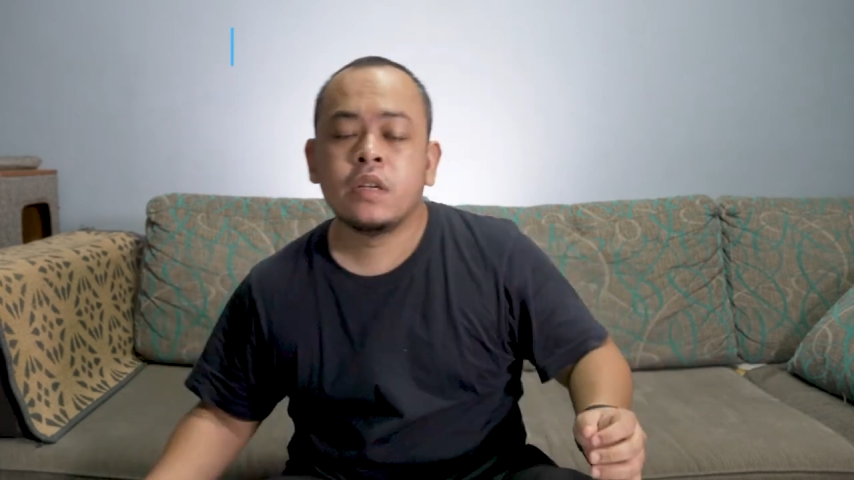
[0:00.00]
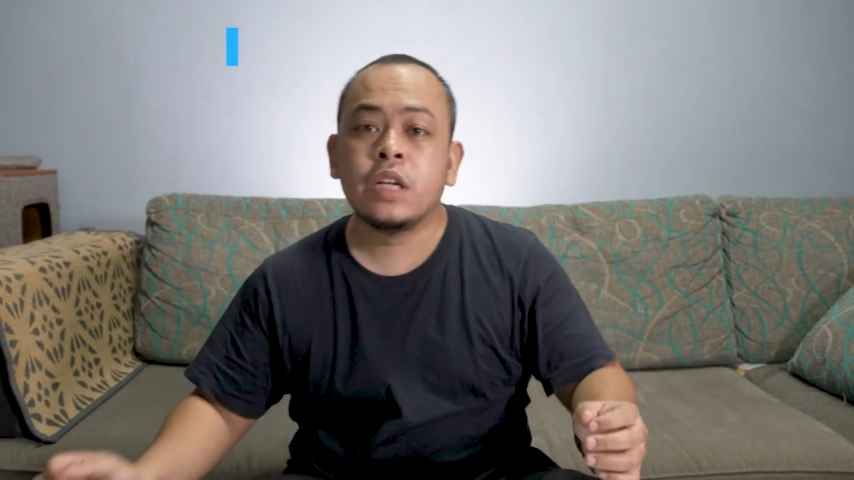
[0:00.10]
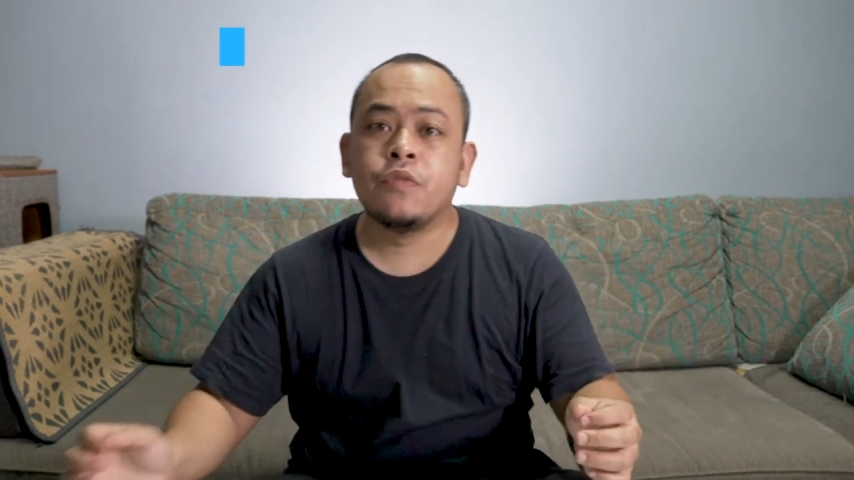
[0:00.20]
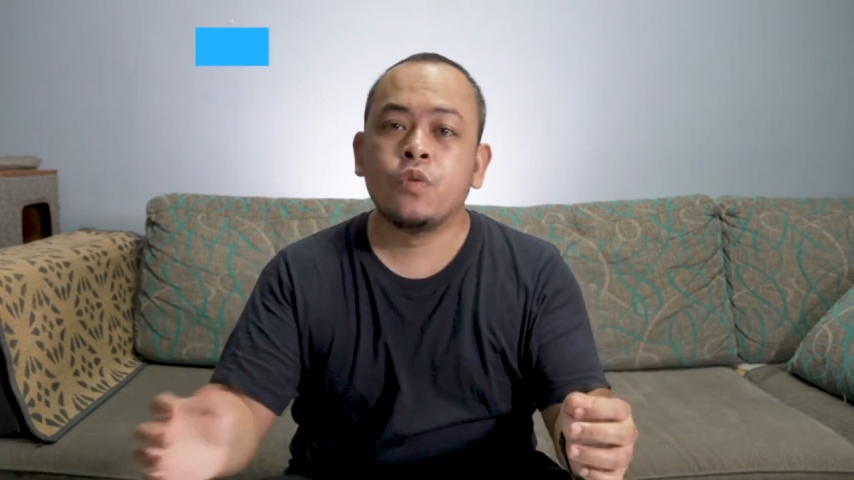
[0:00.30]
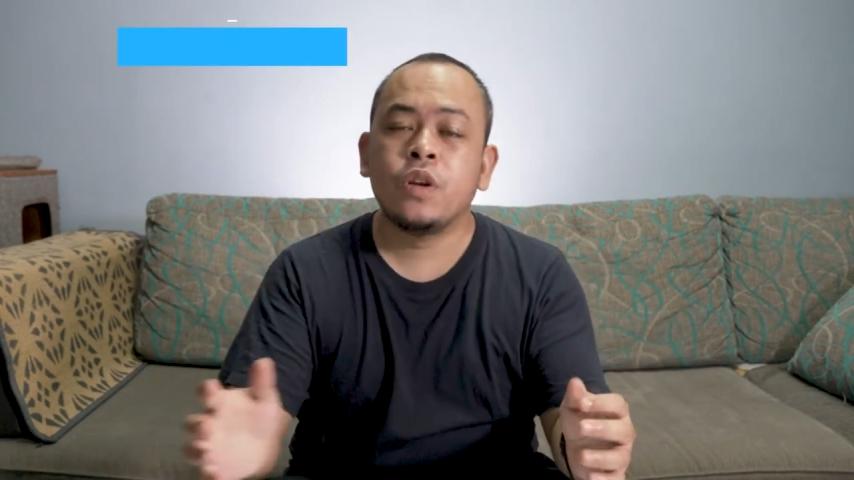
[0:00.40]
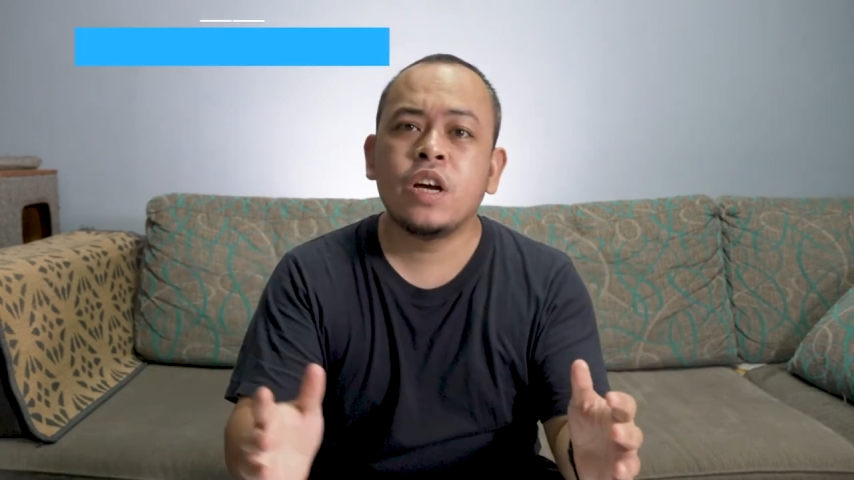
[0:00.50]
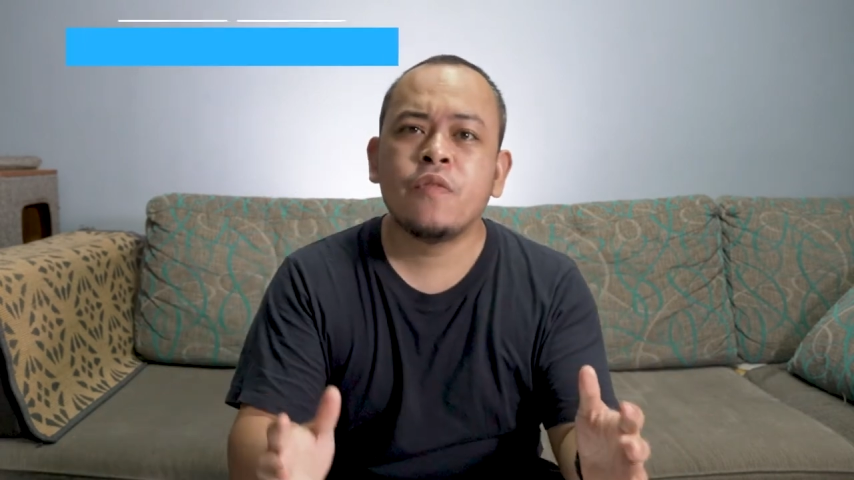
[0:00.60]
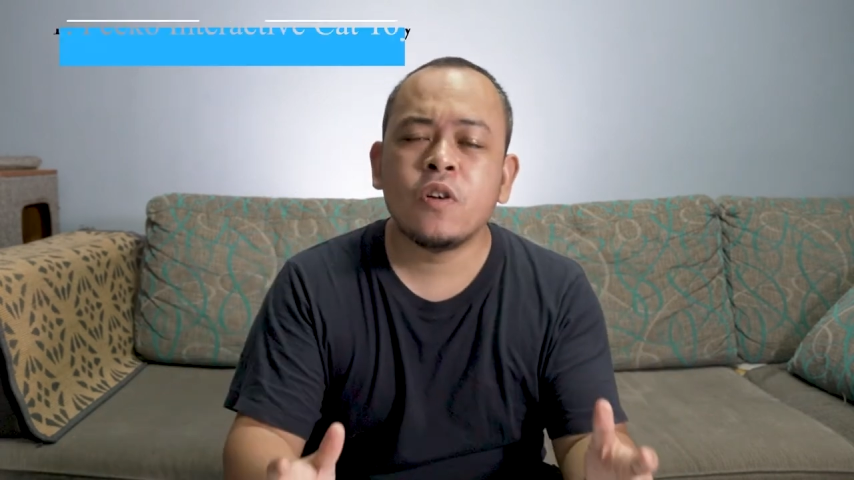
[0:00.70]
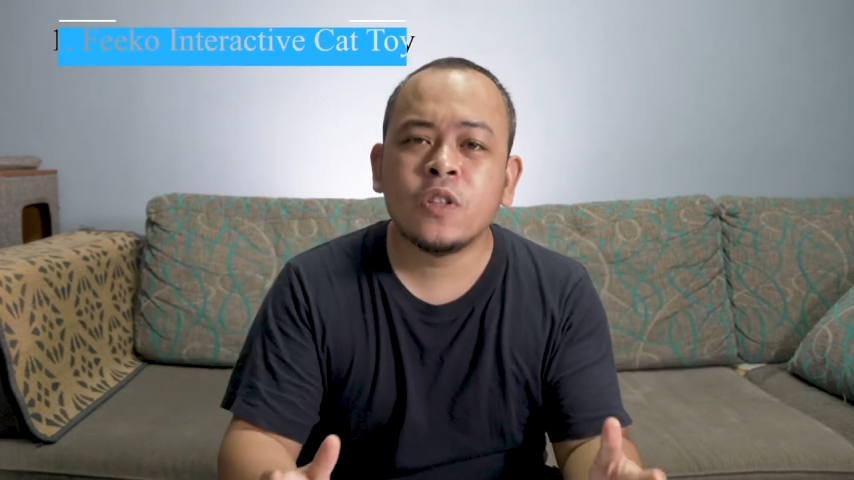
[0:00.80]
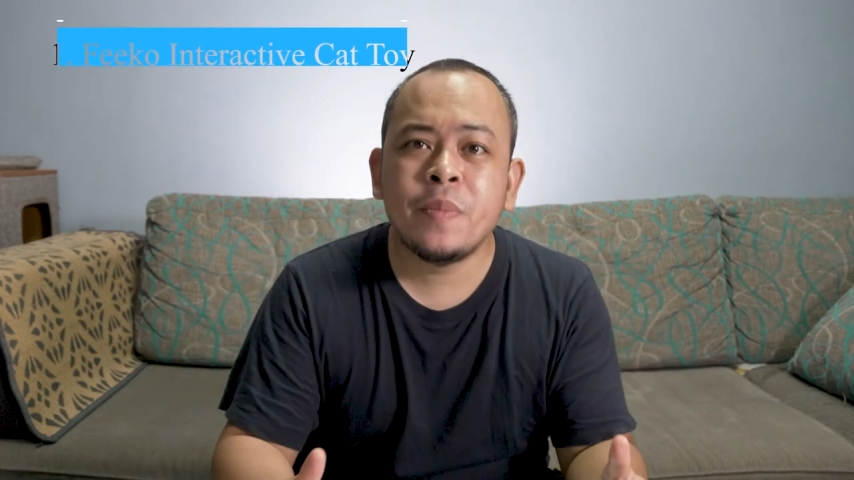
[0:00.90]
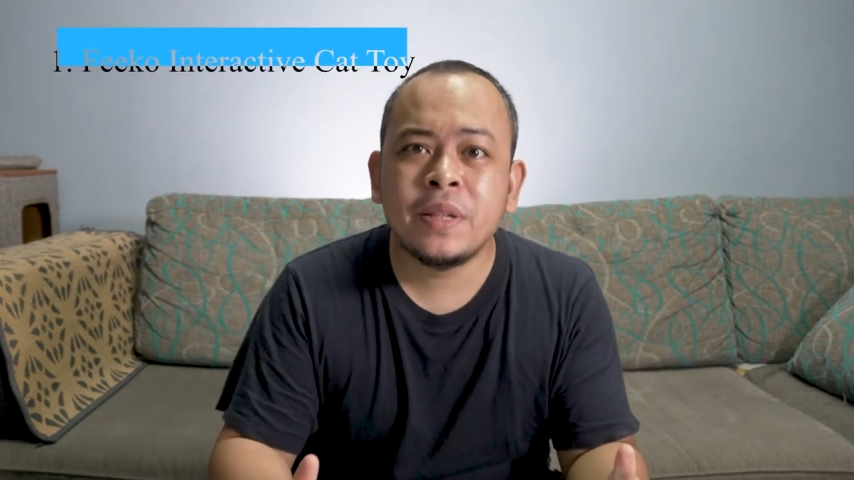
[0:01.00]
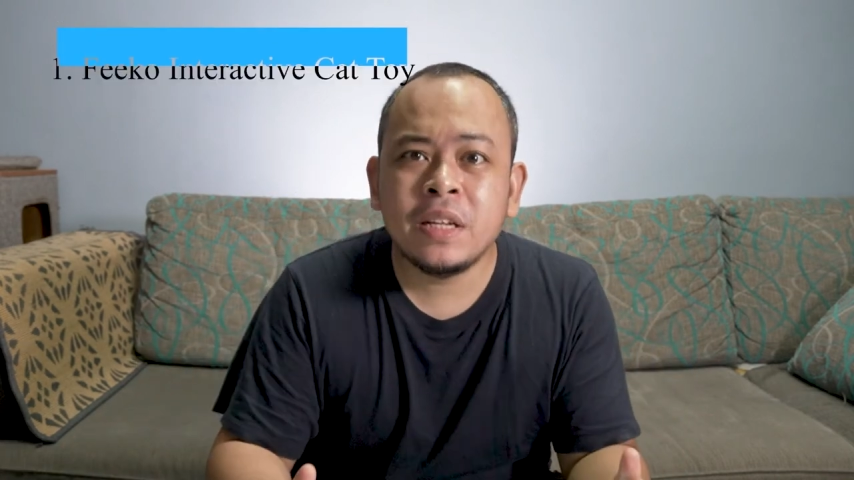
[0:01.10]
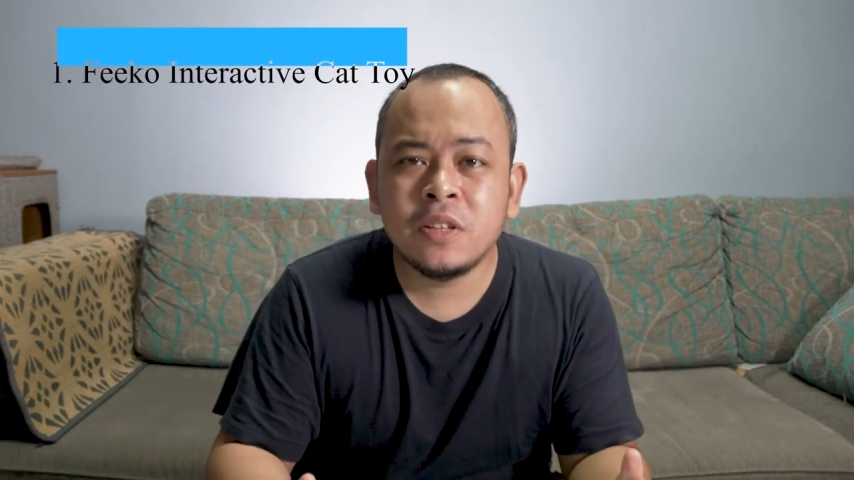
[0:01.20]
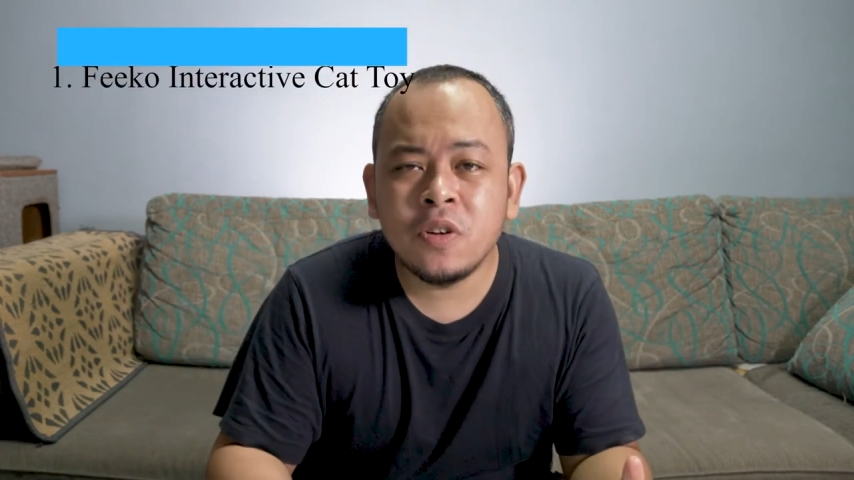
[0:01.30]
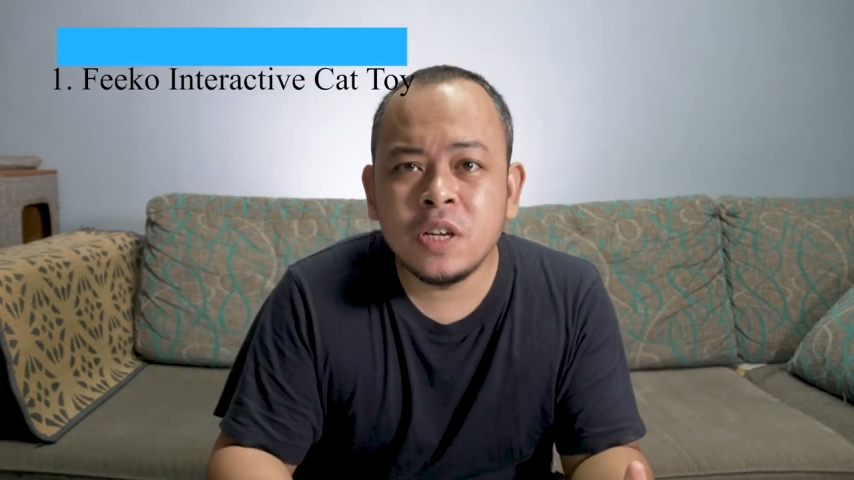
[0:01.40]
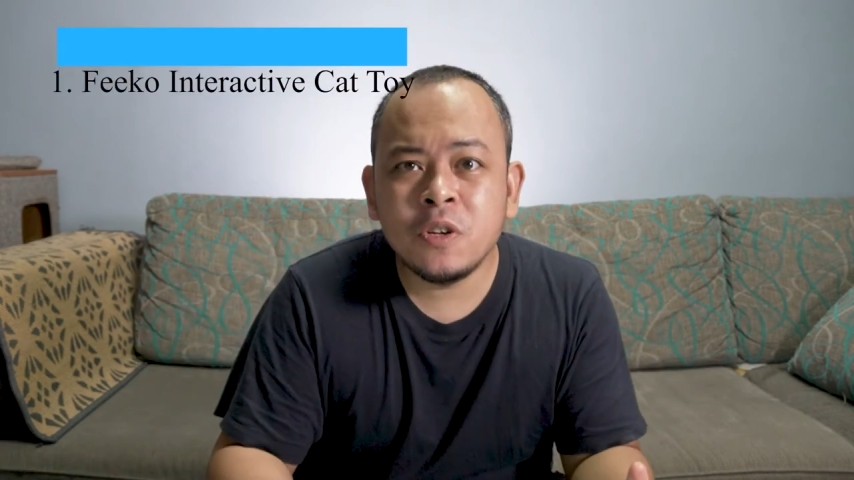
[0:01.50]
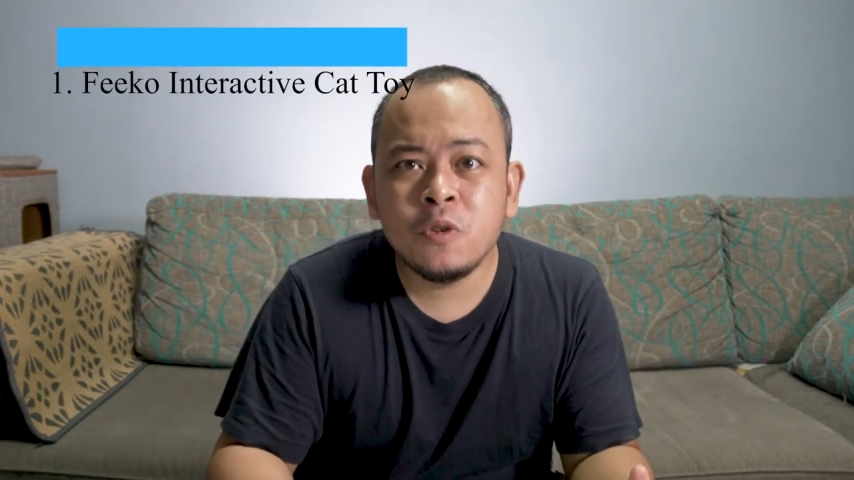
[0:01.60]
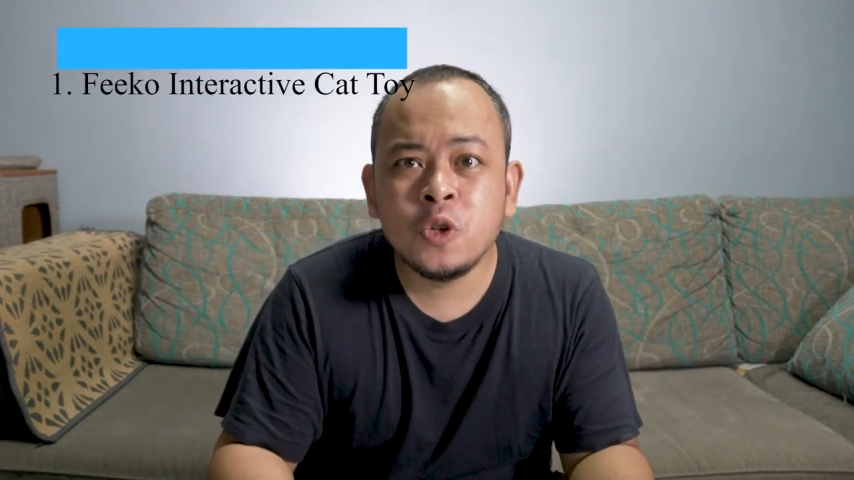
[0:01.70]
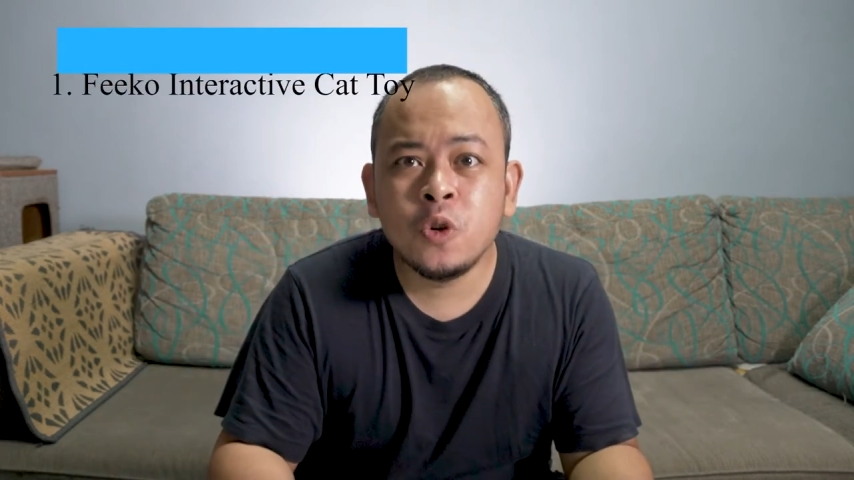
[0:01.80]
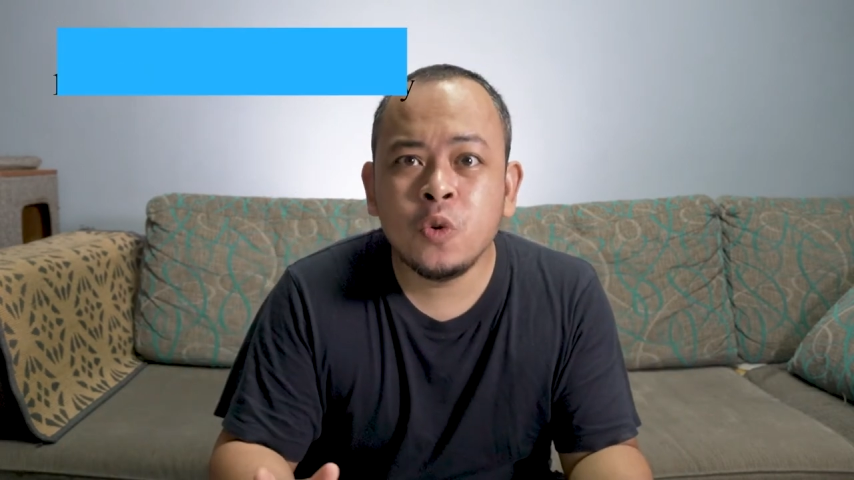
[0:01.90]
If you love automatic toys,
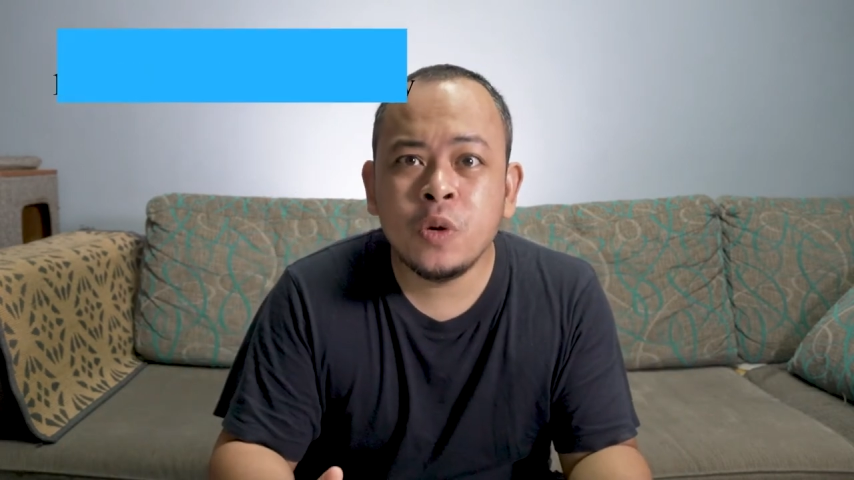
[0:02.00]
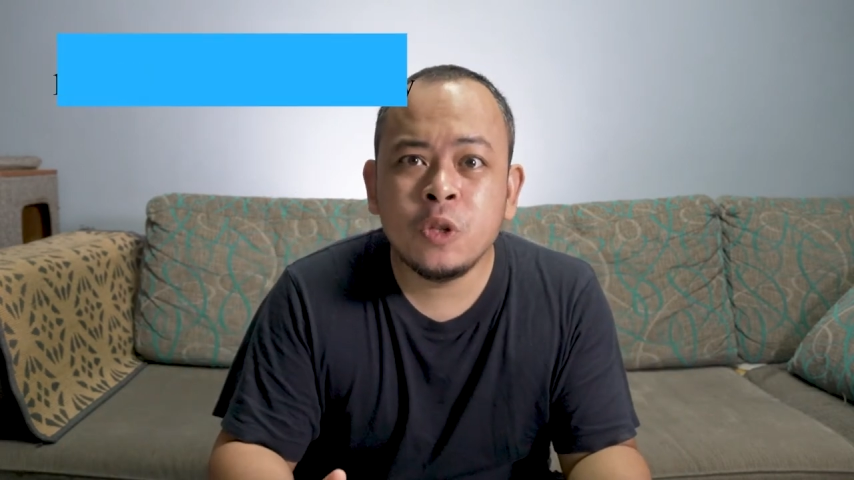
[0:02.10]
you should look